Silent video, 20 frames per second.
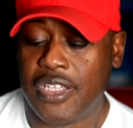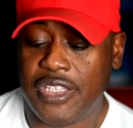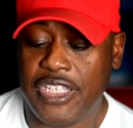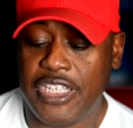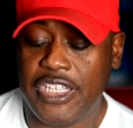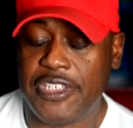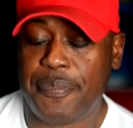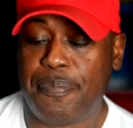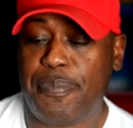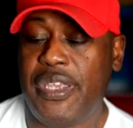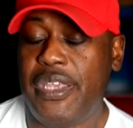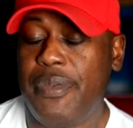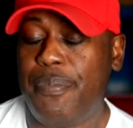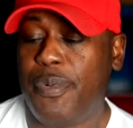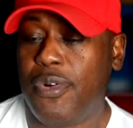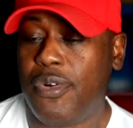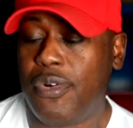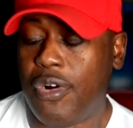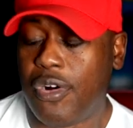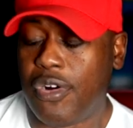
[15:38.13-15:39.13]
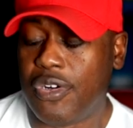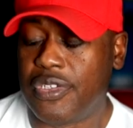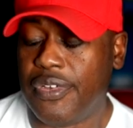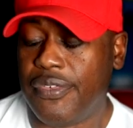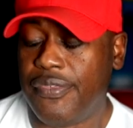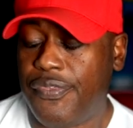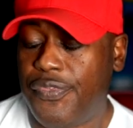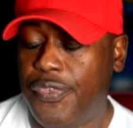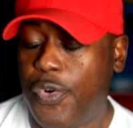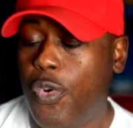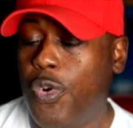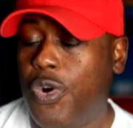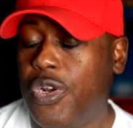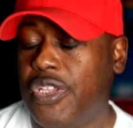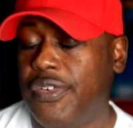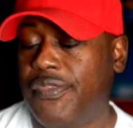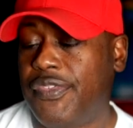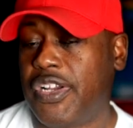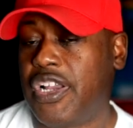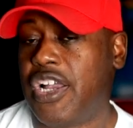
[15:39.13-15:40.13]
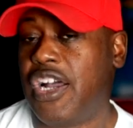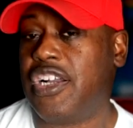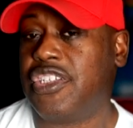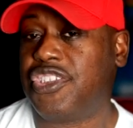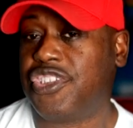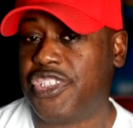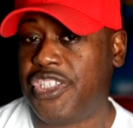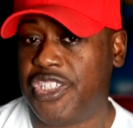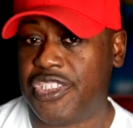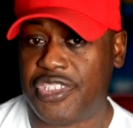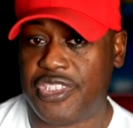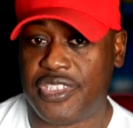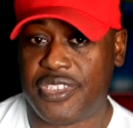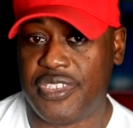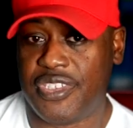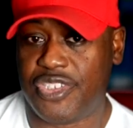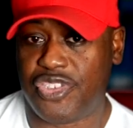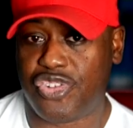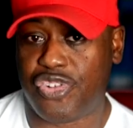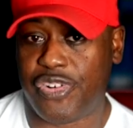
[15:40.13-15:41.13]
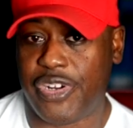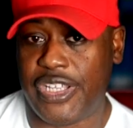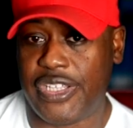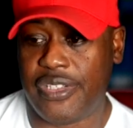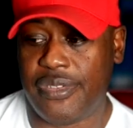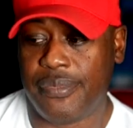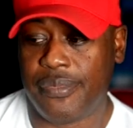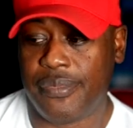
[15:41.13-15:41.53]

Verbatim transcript: These people are devoid of a conscientiousness trait.